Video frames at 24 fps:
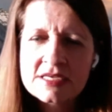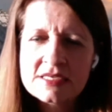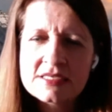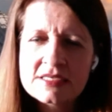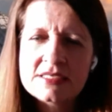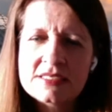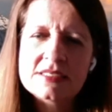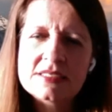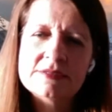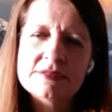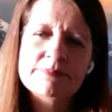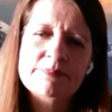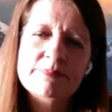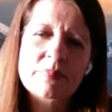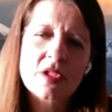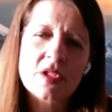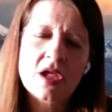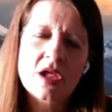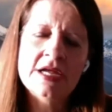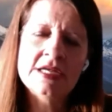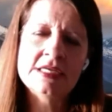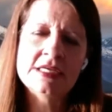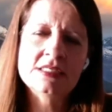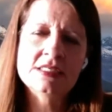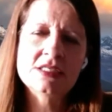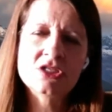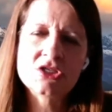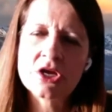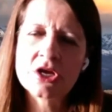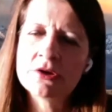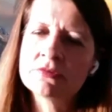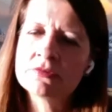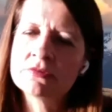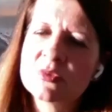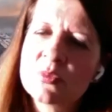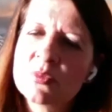guess
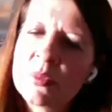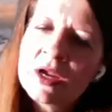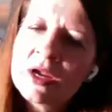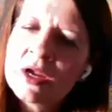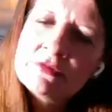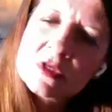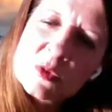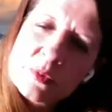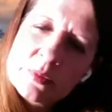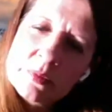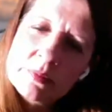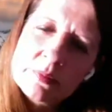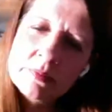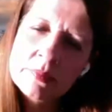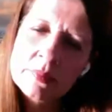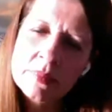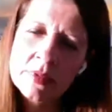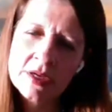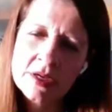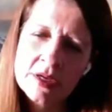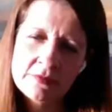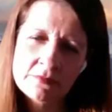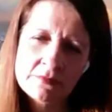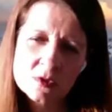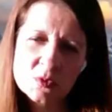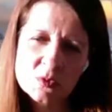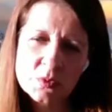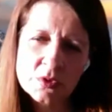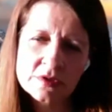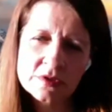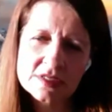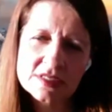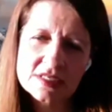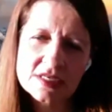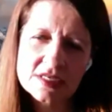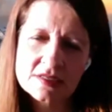Charles, my
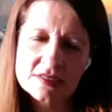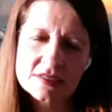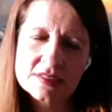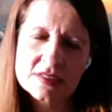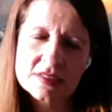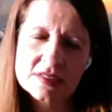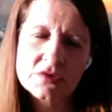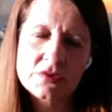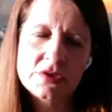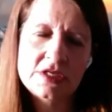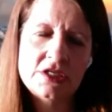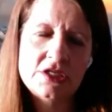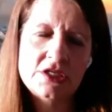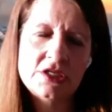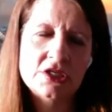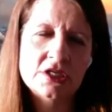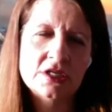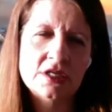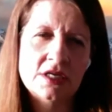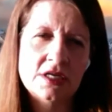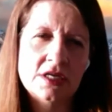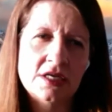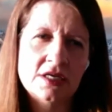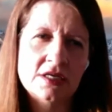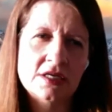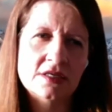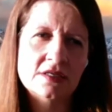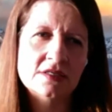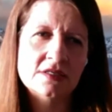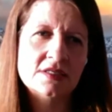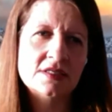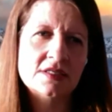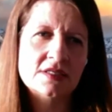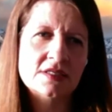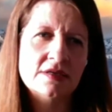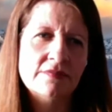response to this question
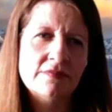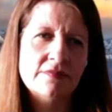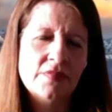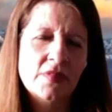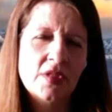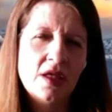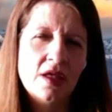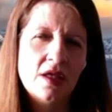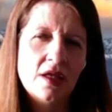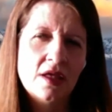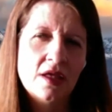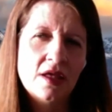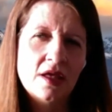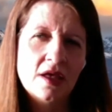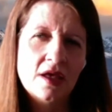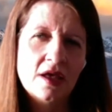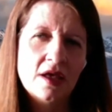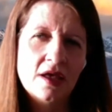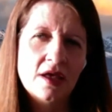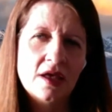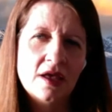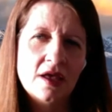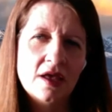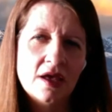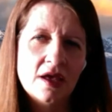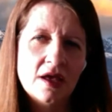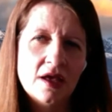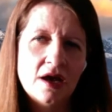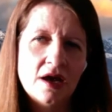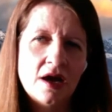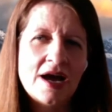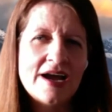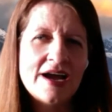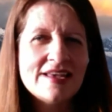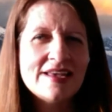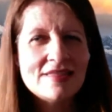is,
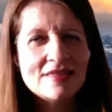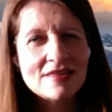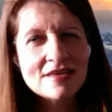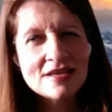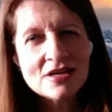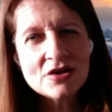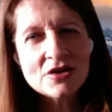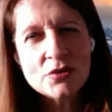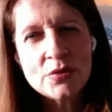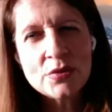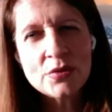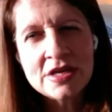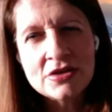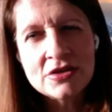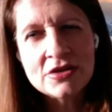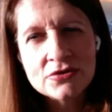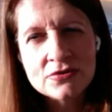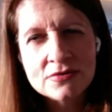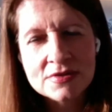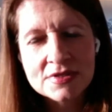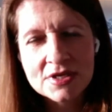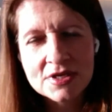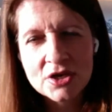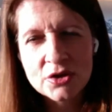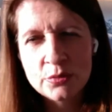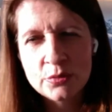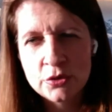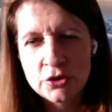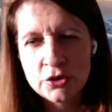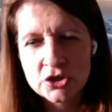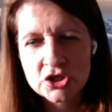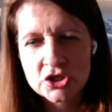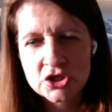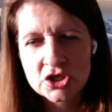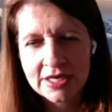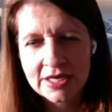I think we use
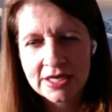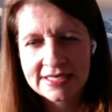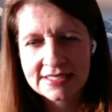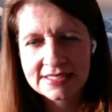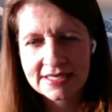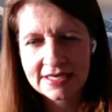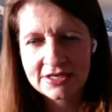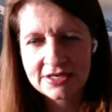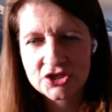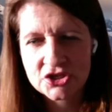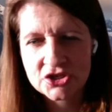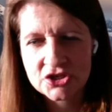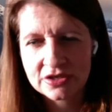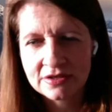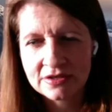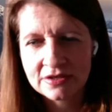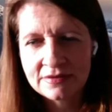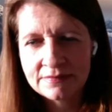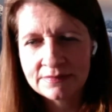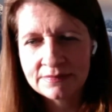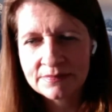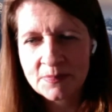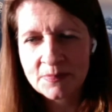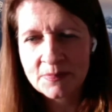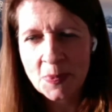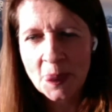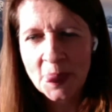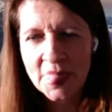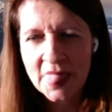commercialization